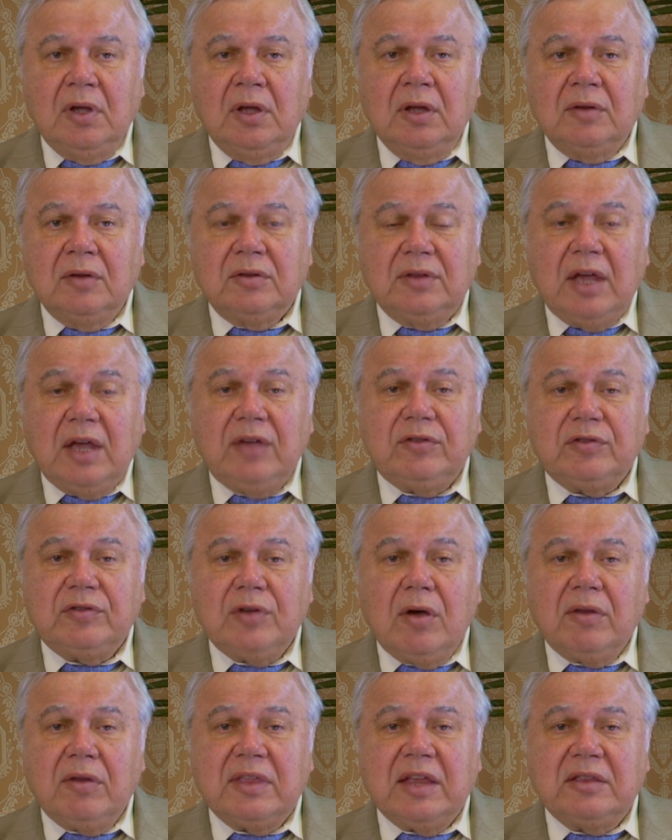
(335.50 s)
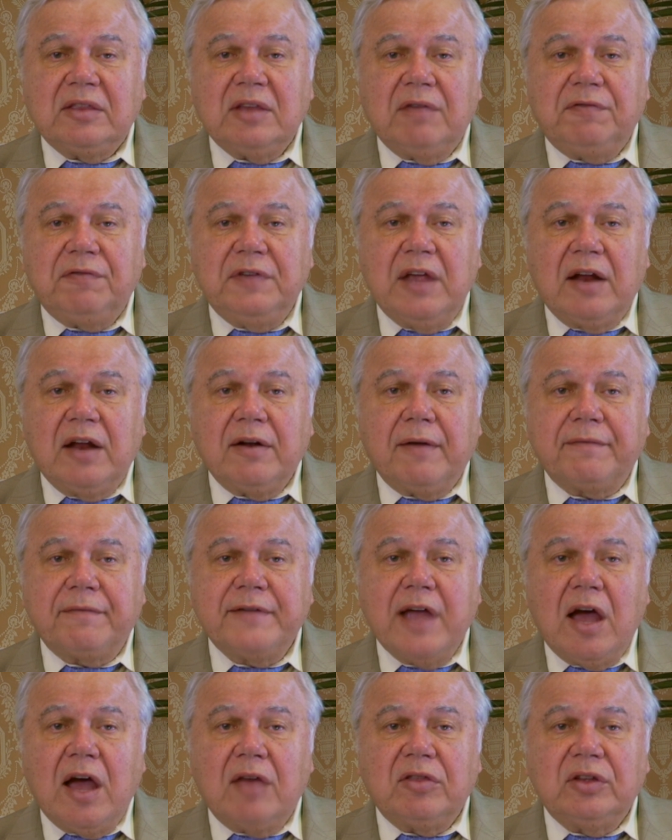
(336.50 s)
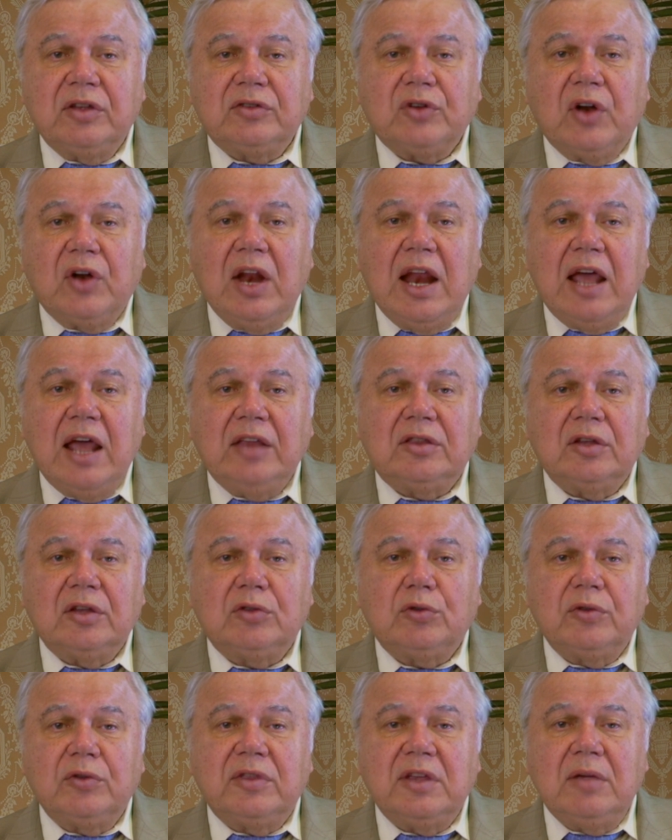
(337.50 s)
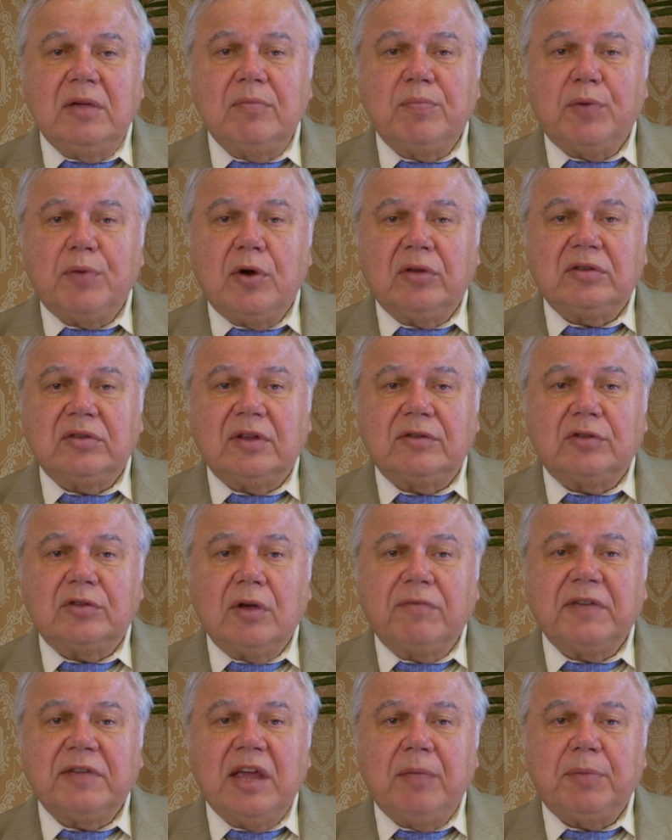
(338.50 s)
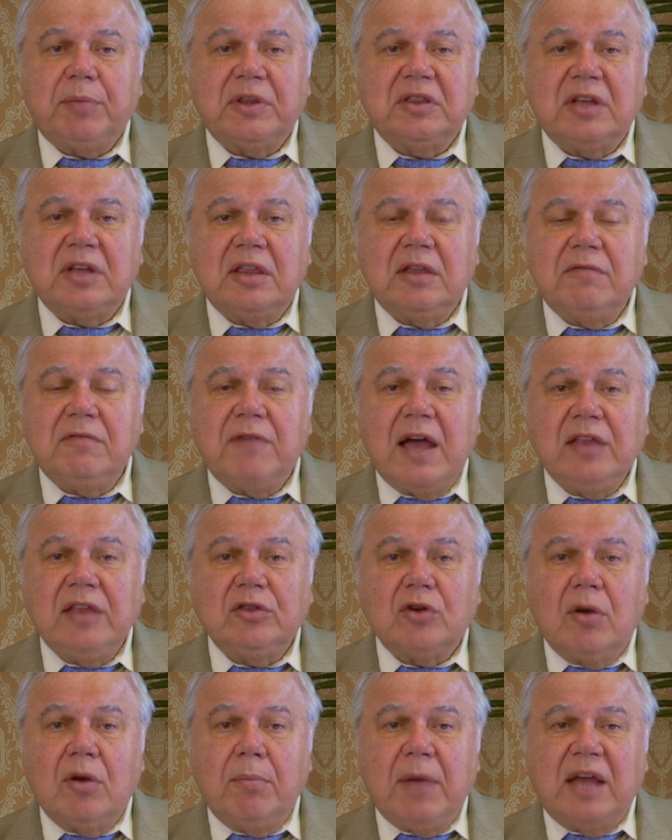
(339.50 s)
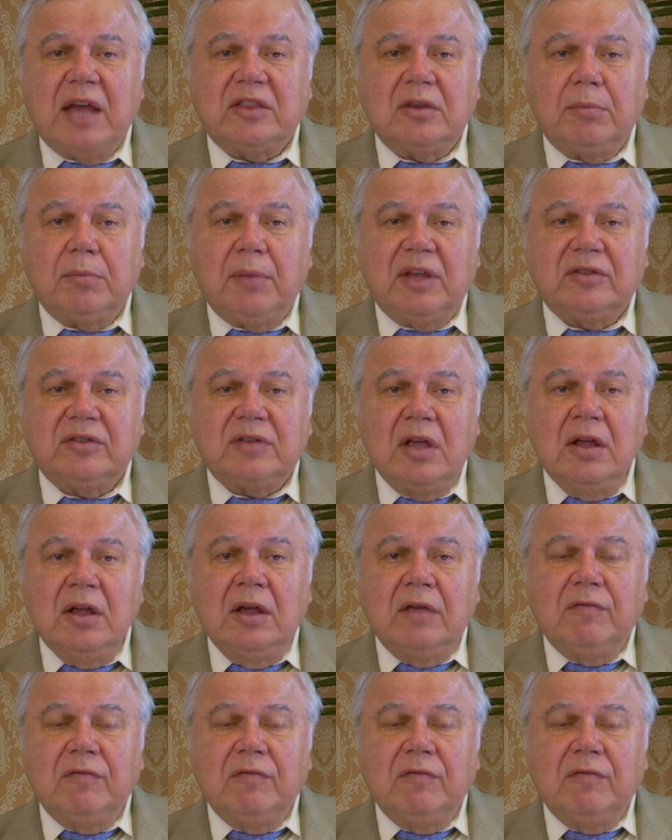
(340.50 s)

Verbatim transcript: They saw that the fear of God is related to the importance of keeping the divine commandments